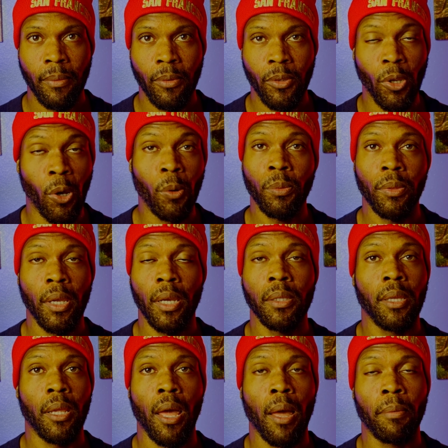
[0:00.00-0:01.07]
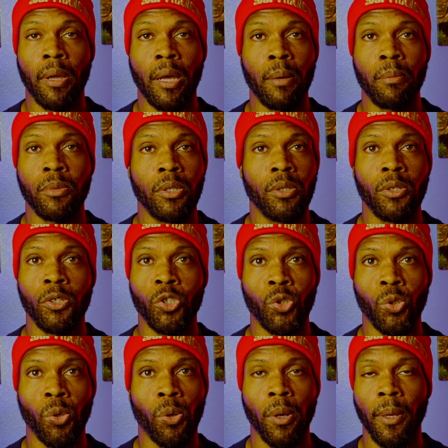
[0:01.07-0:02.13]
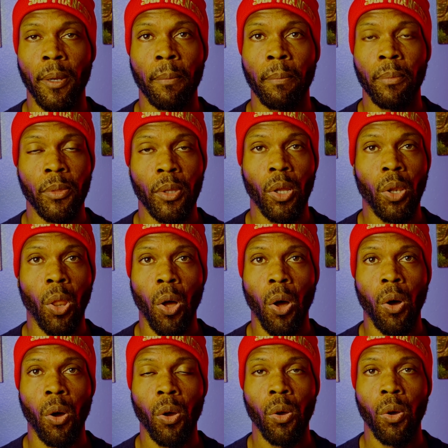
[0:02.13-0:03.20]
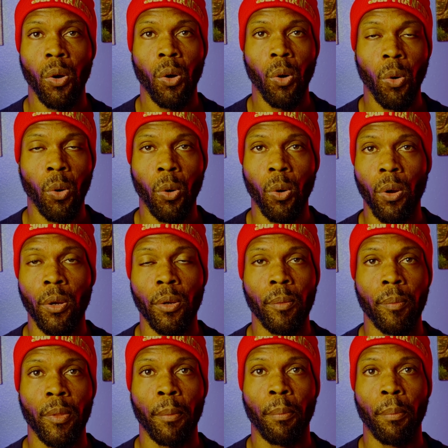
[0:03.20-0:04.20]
Don't think that I've come to destroy the law or the